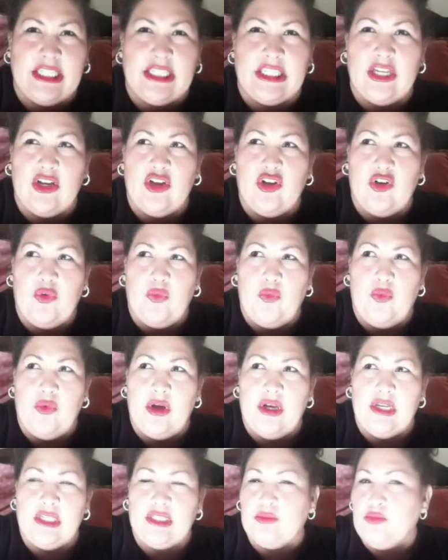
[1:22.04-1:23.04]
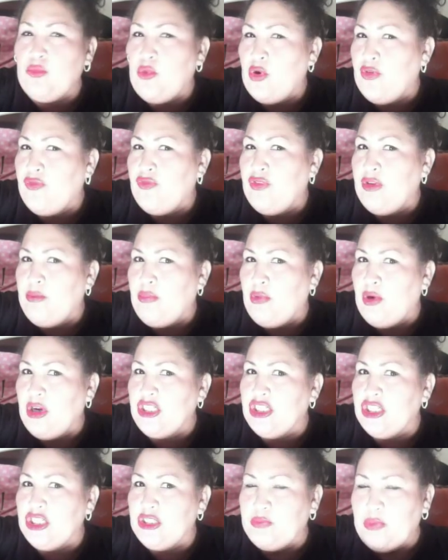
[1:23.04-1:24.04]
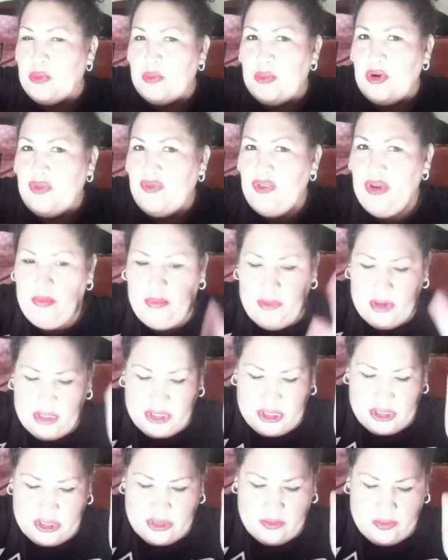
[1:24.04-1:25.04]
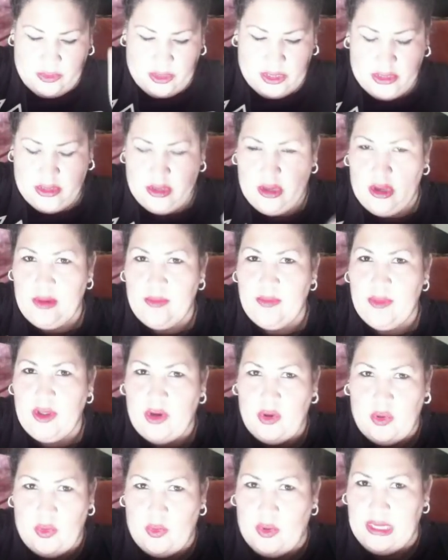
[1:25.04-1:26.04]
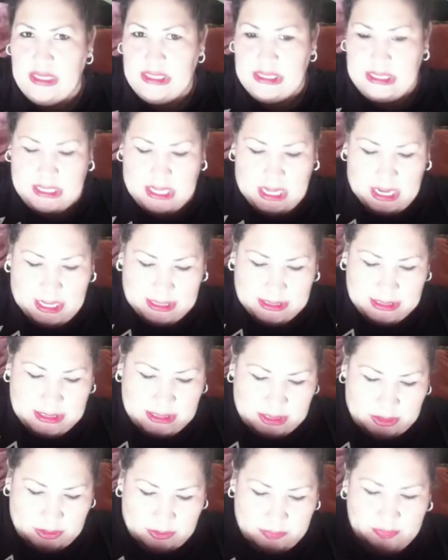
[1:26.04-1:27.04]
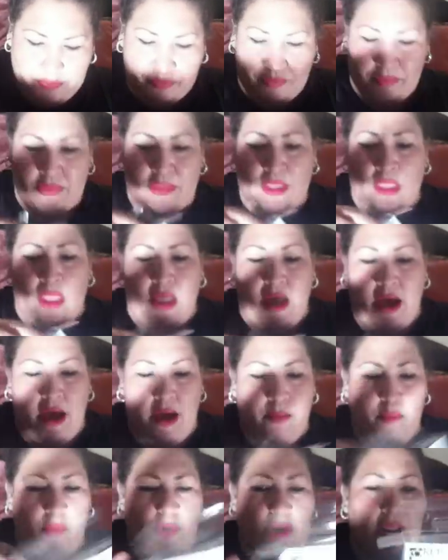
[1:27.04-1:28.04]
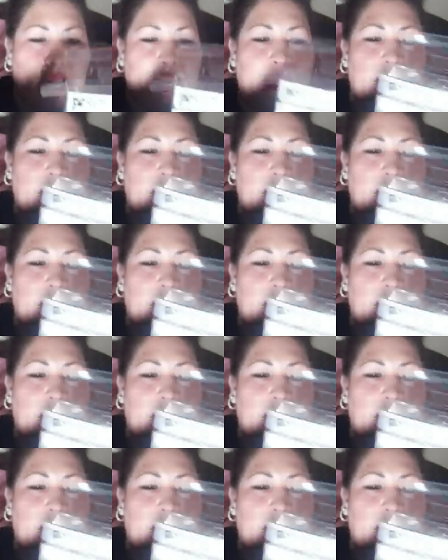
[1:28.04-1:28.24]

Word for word: so was Murphy Brushes, but Murphy Brushes was a crazy line. So what I